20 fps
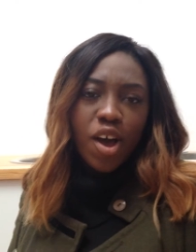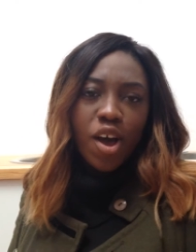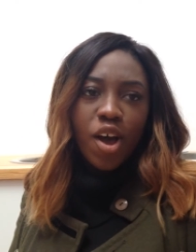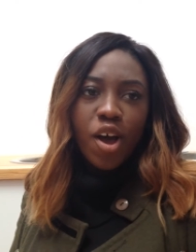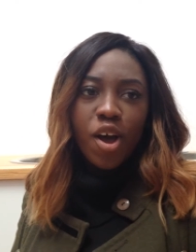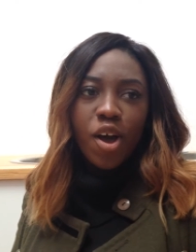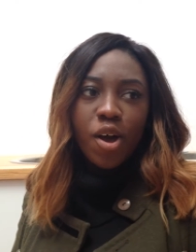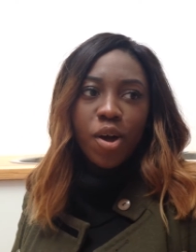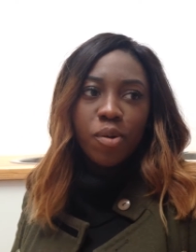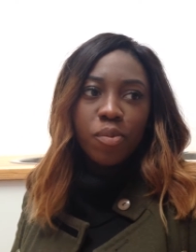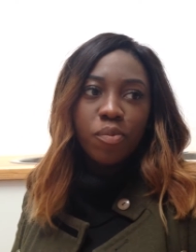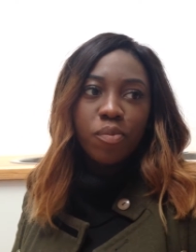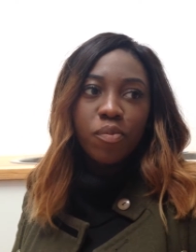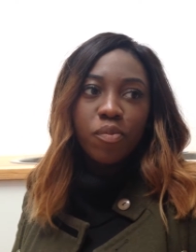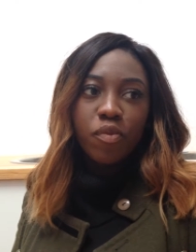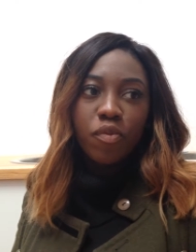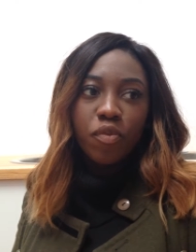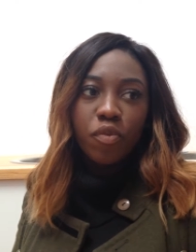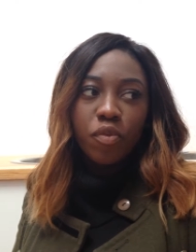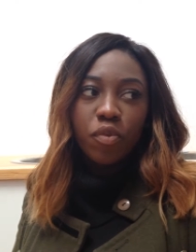
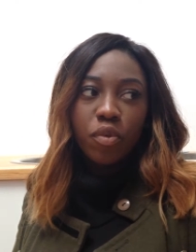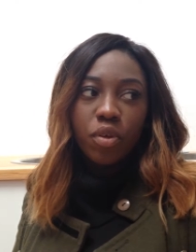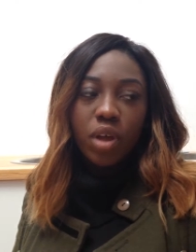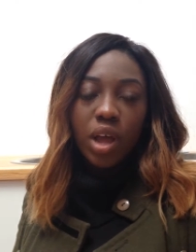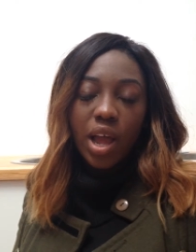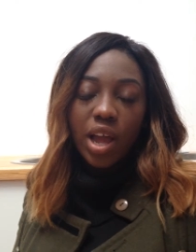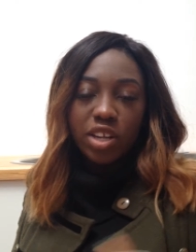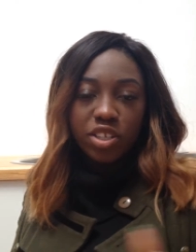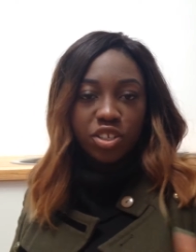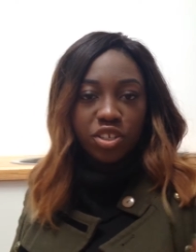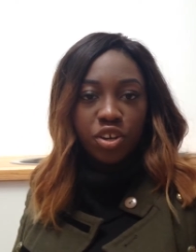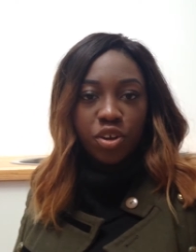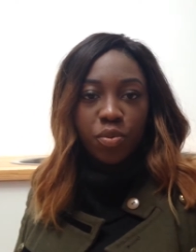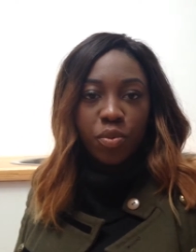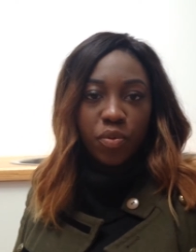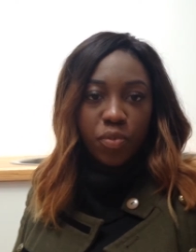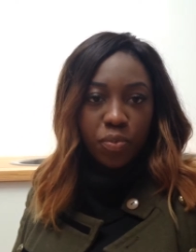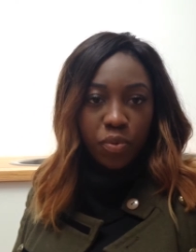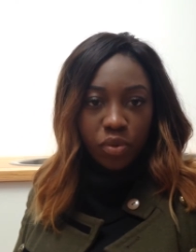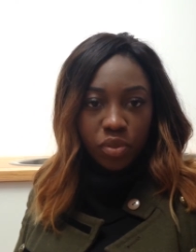As you know,
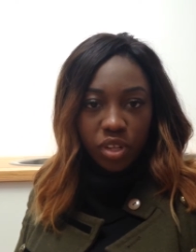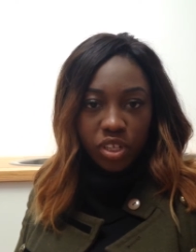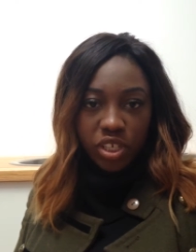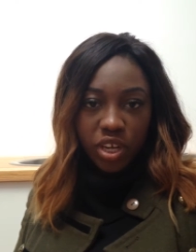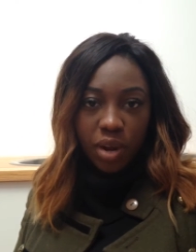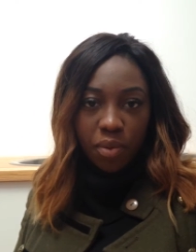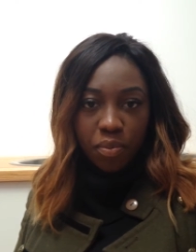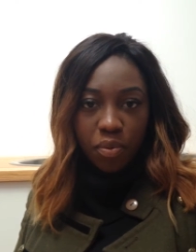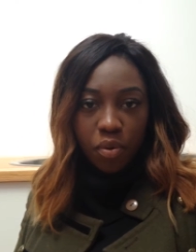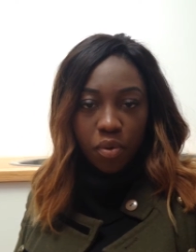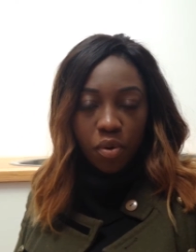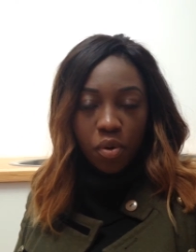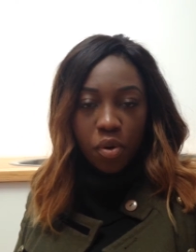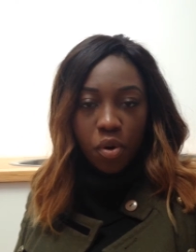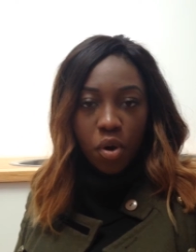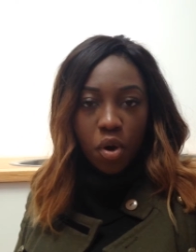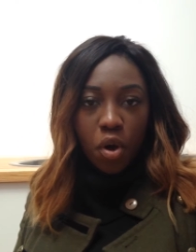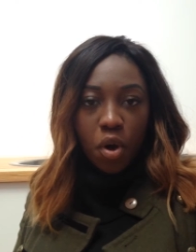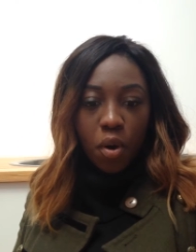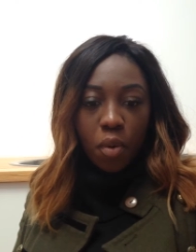we've bought the chapel,
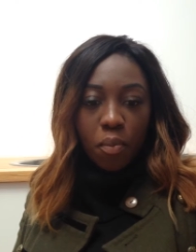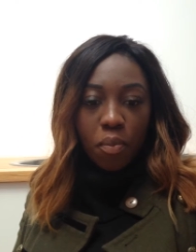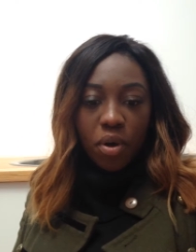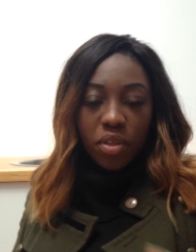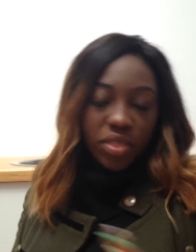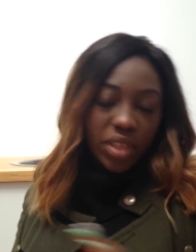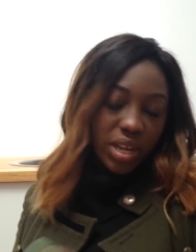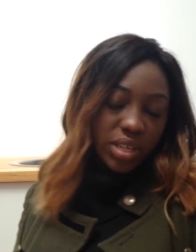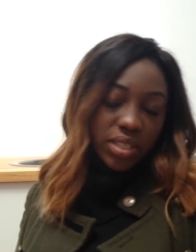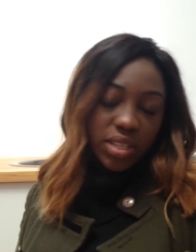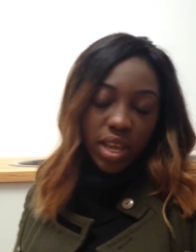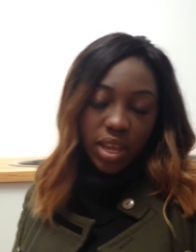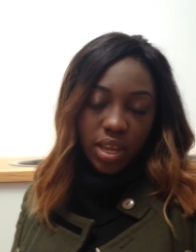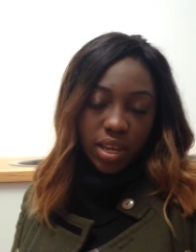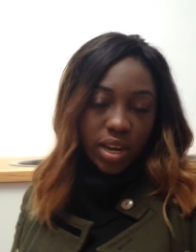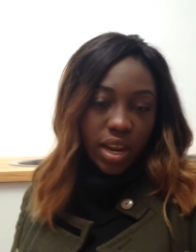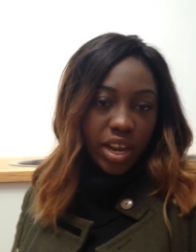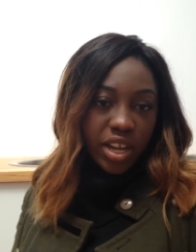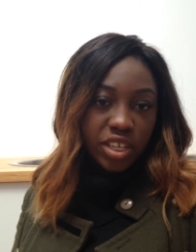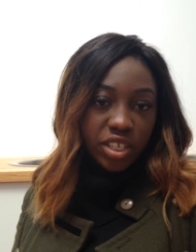but that's
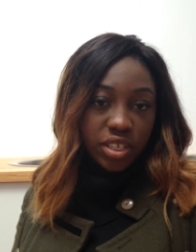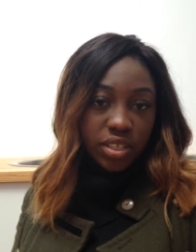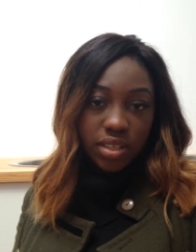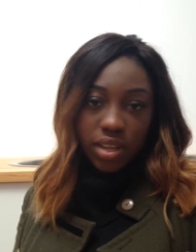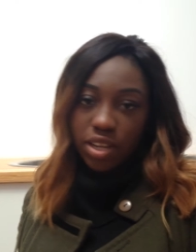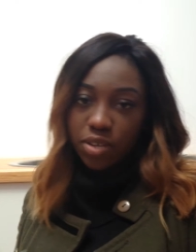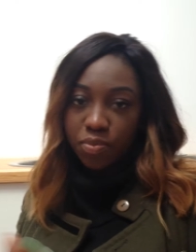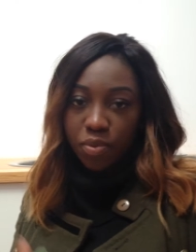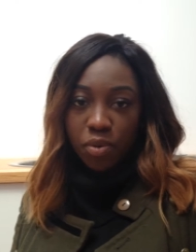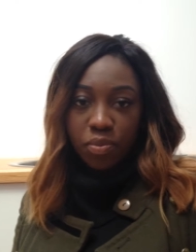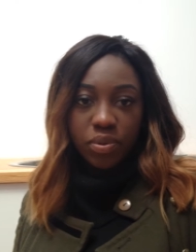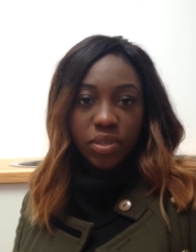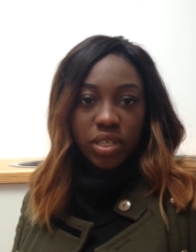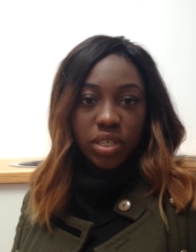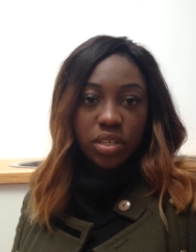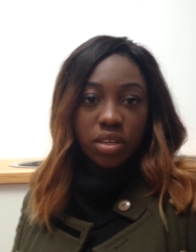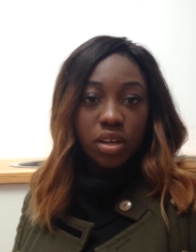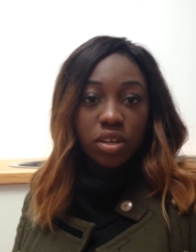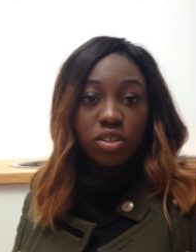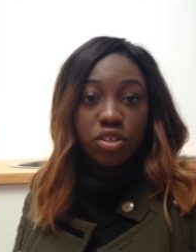taken ages as
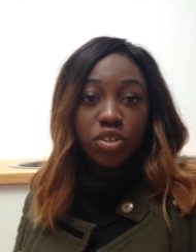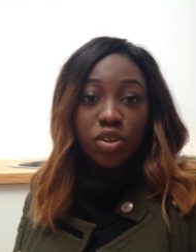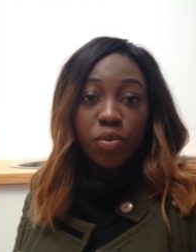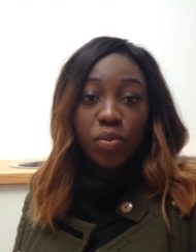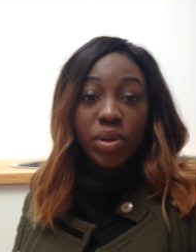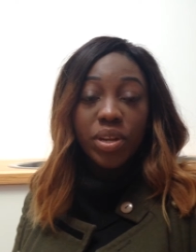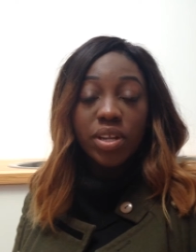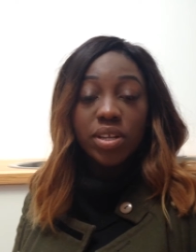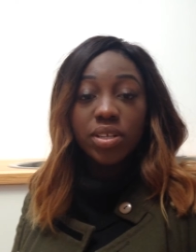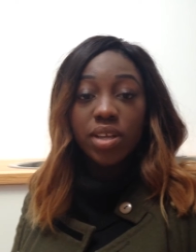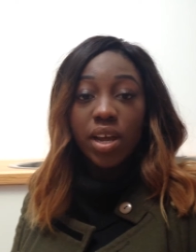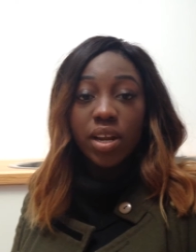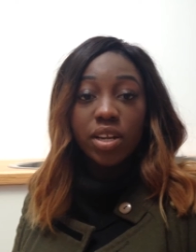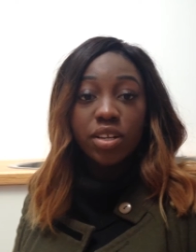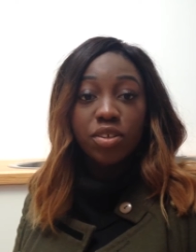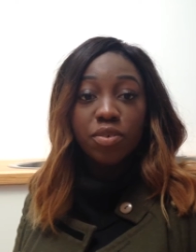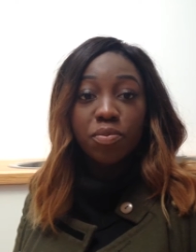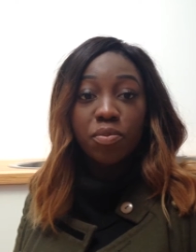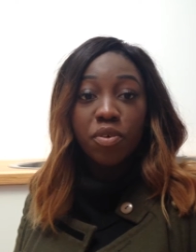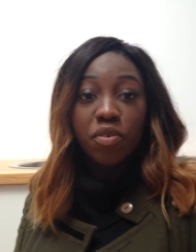property does. So we decided
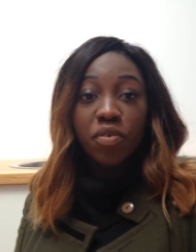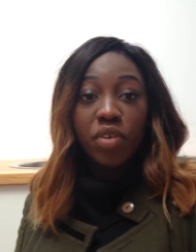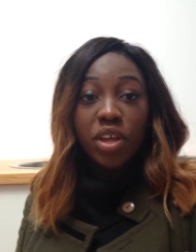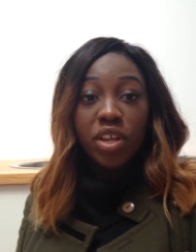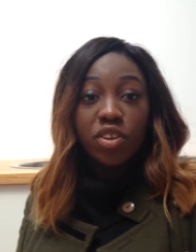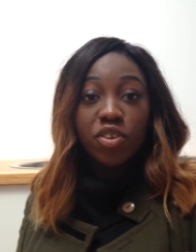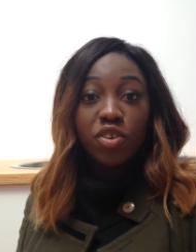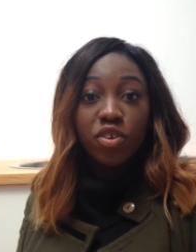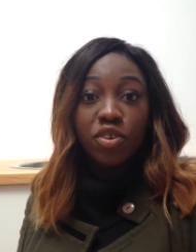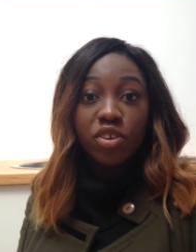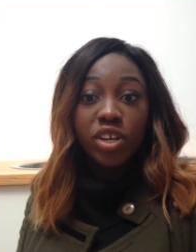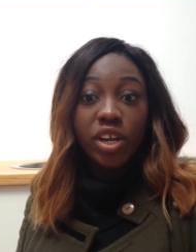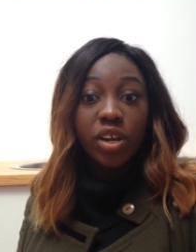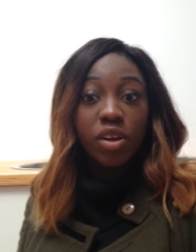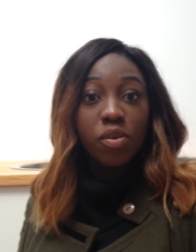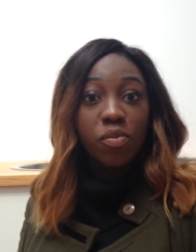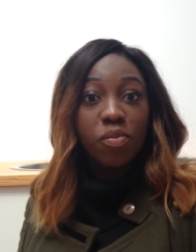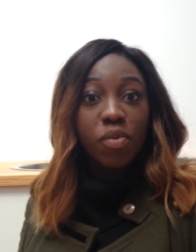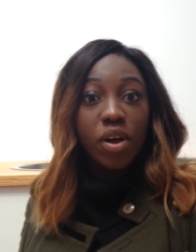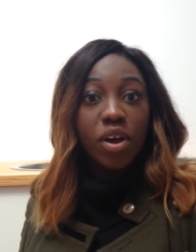to move into
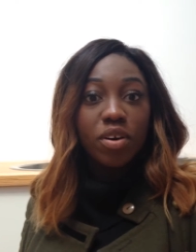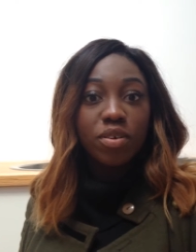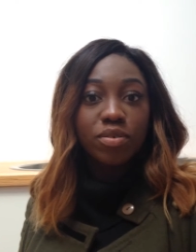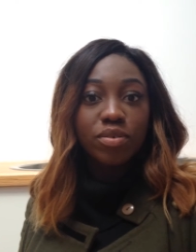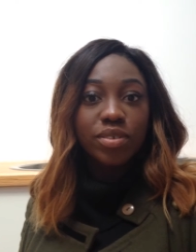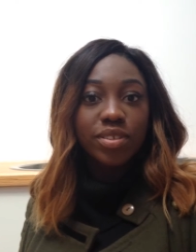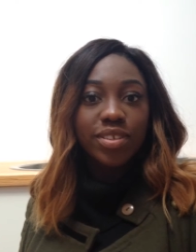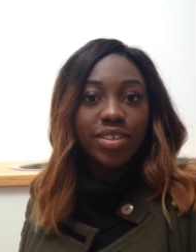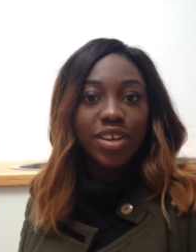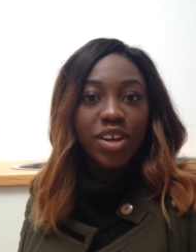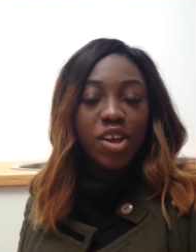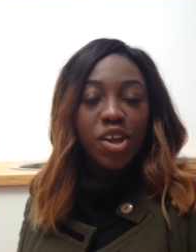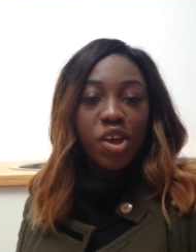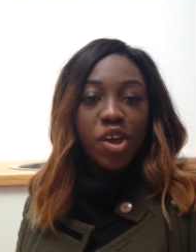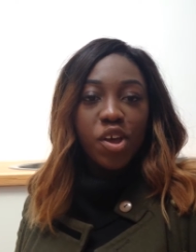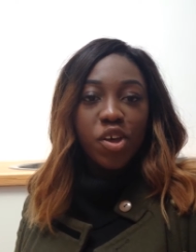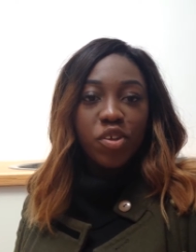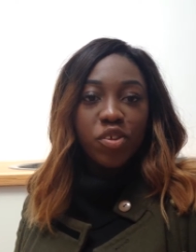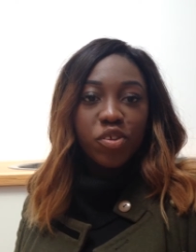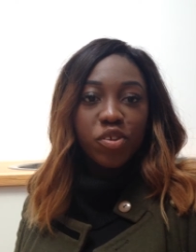Jacob Wells.
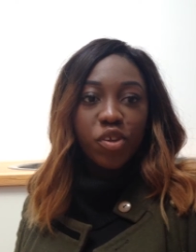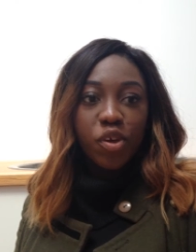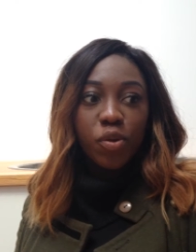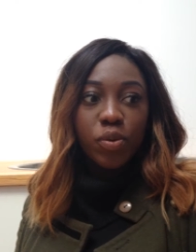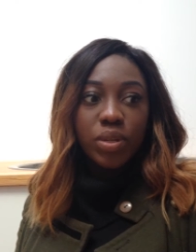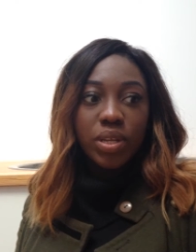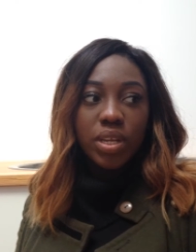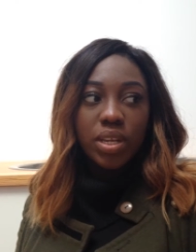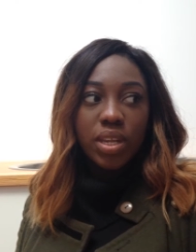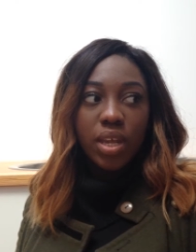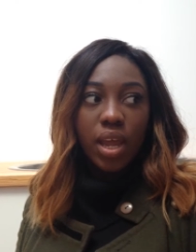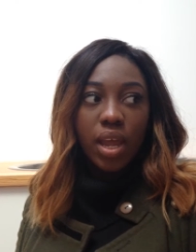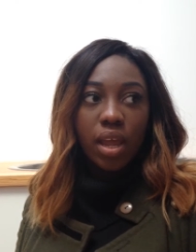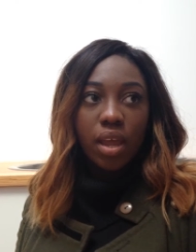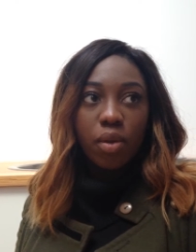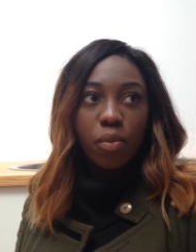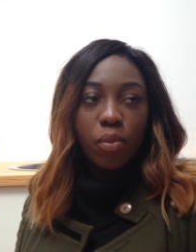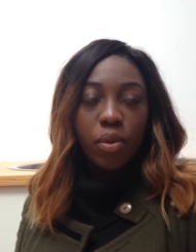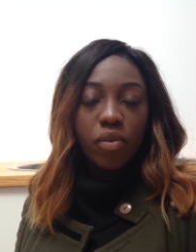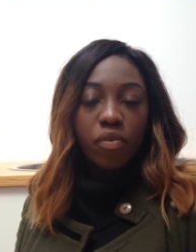So
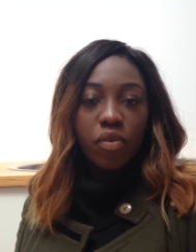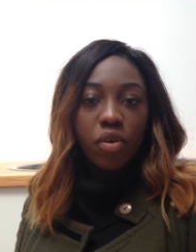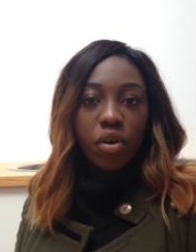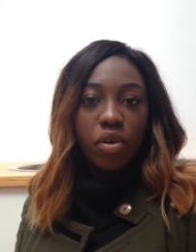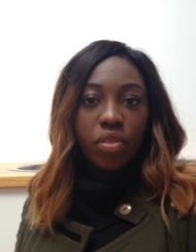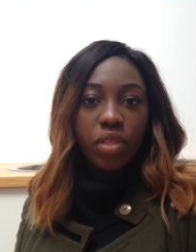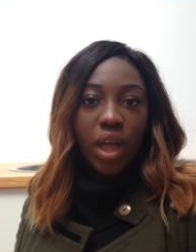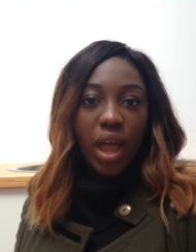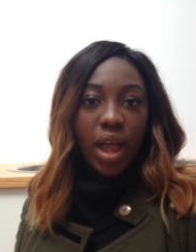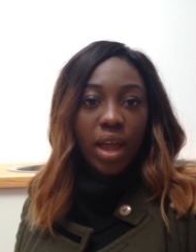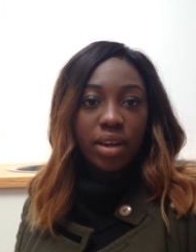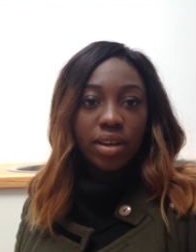today we've got the